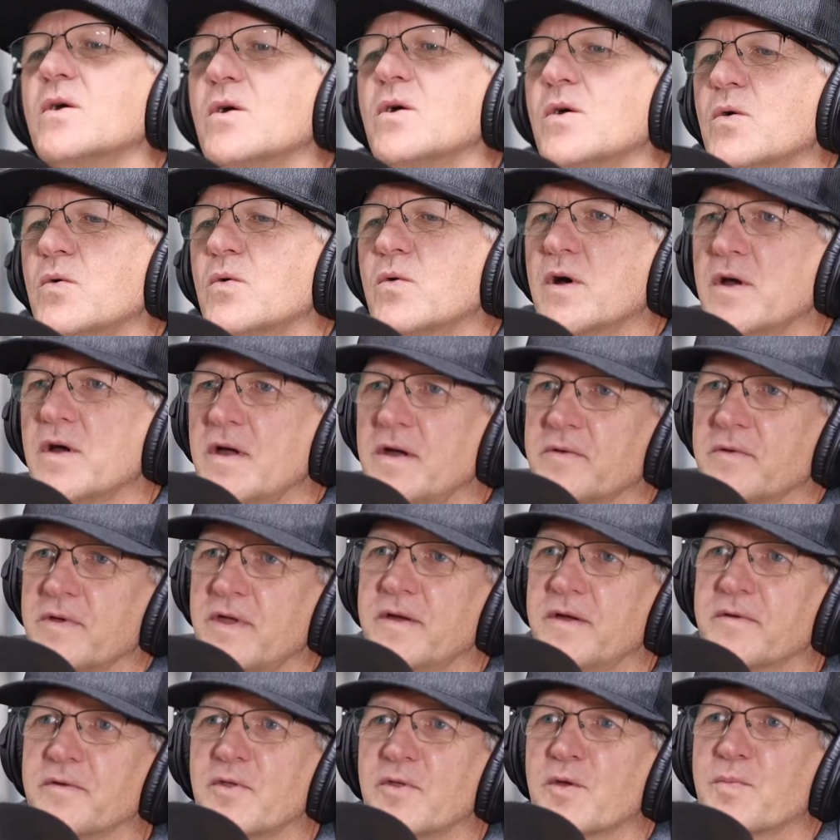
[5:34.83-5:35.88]
Well,
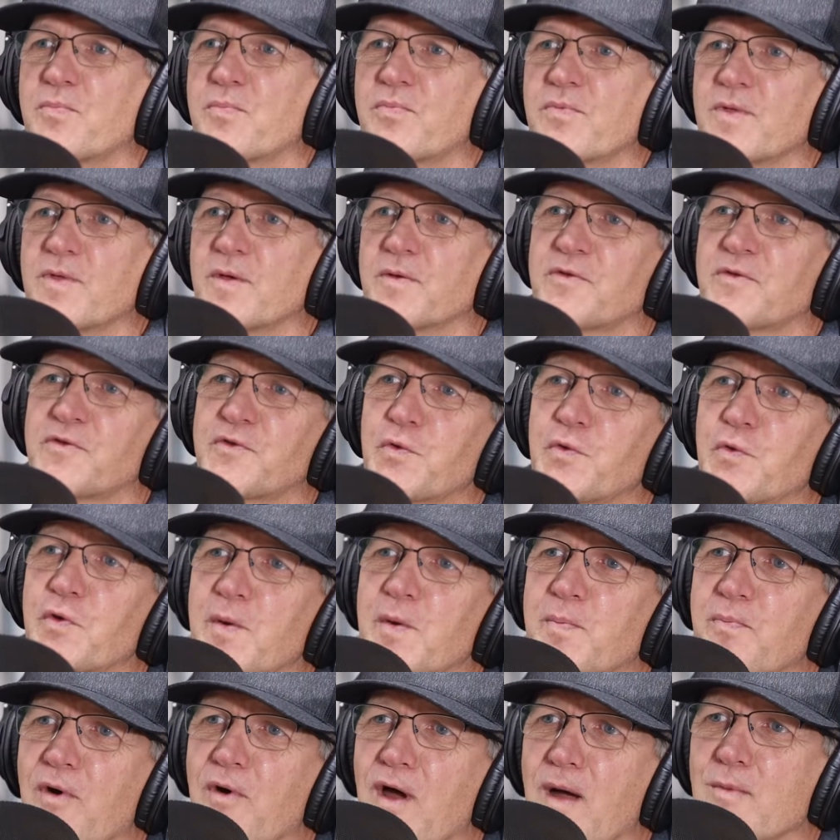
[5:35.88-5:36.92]
the story
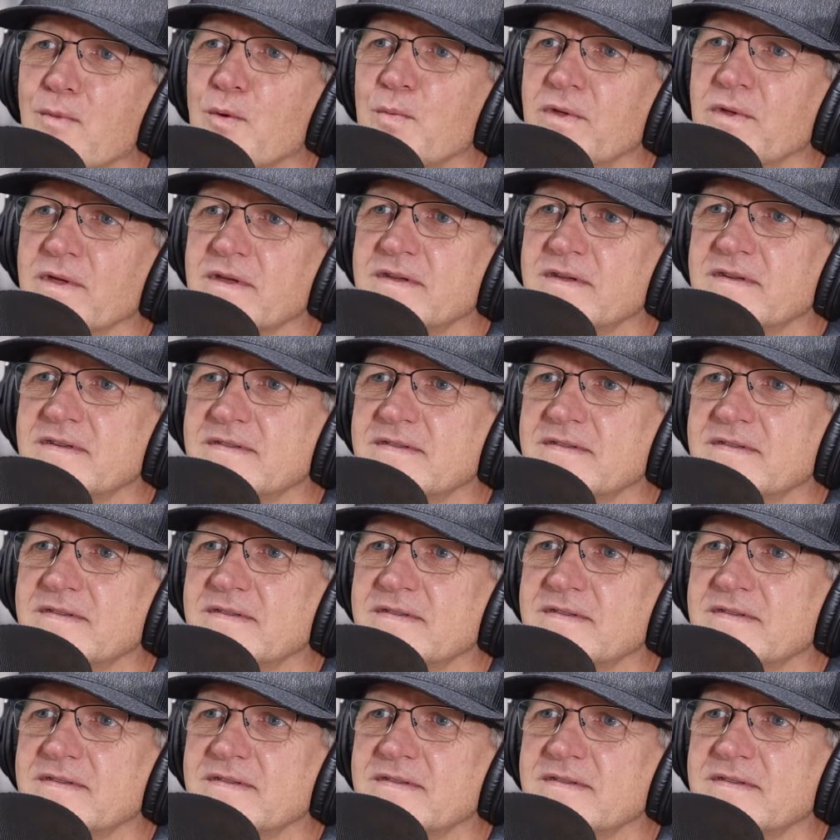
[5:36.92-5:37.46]
probably.